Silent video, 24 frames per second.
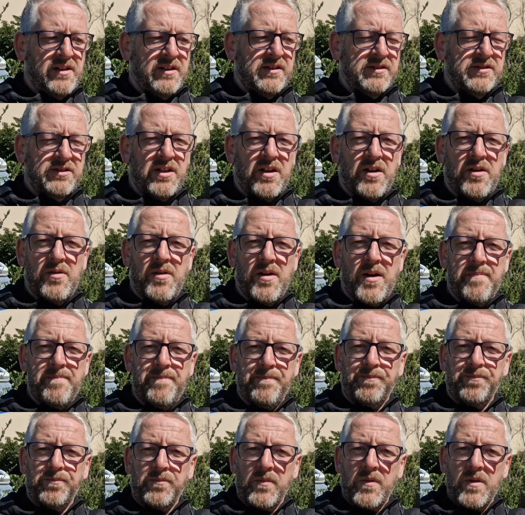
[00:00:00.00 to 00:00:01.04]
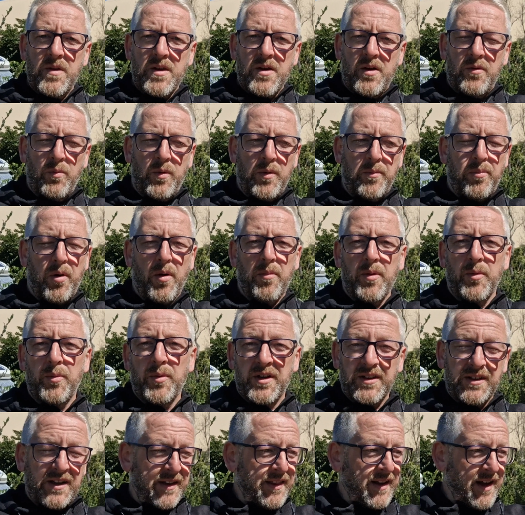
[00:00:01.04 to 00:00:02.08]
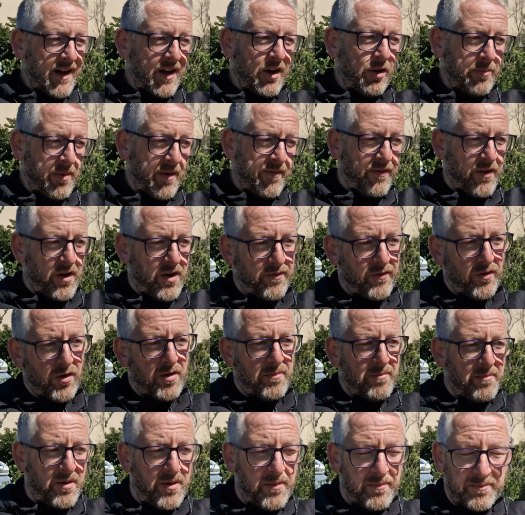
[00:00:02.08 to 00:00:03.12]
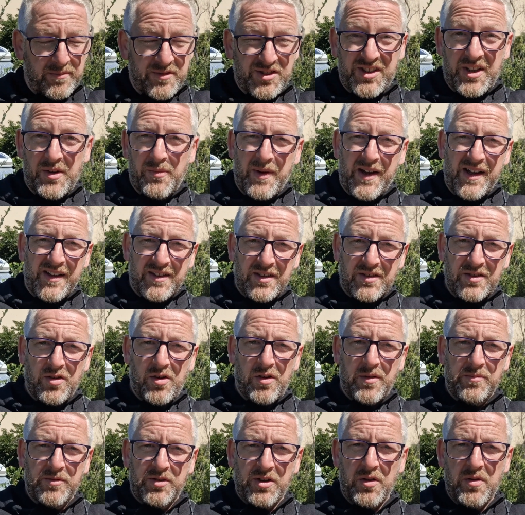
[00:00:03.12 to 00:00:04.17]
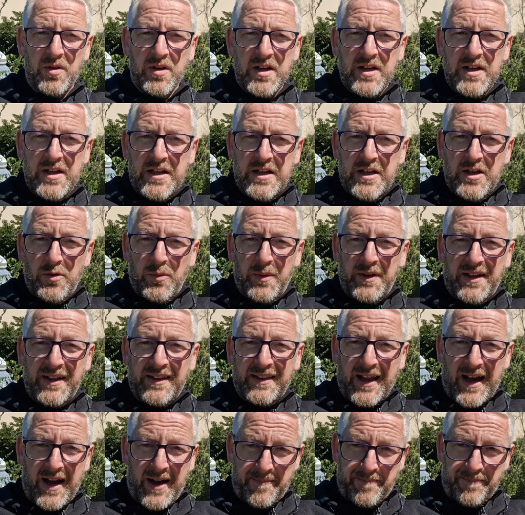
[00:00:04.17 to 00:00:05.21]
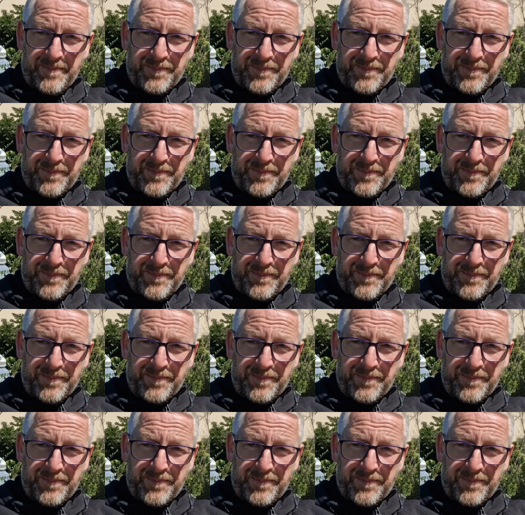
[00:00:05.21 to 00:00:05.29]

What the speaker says: So we probably would have done that a little bit further on, but seeing we had the time to, we did that.